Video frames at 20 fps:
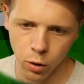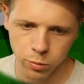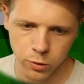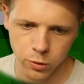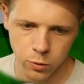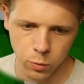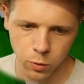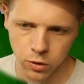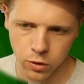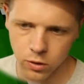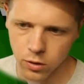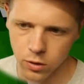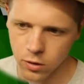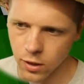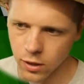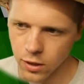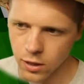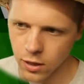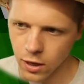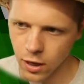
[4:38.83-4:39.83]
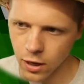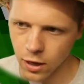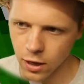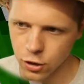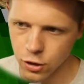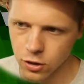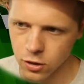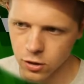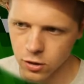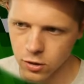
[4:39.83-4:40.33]
this works because I didn't
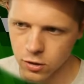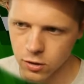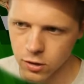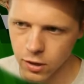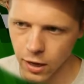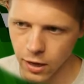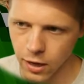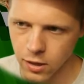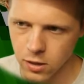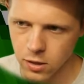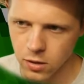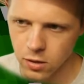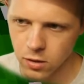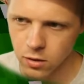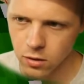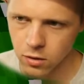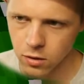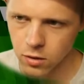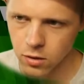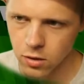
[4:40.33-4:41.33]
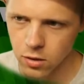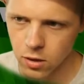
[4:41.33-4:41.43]
actually test this.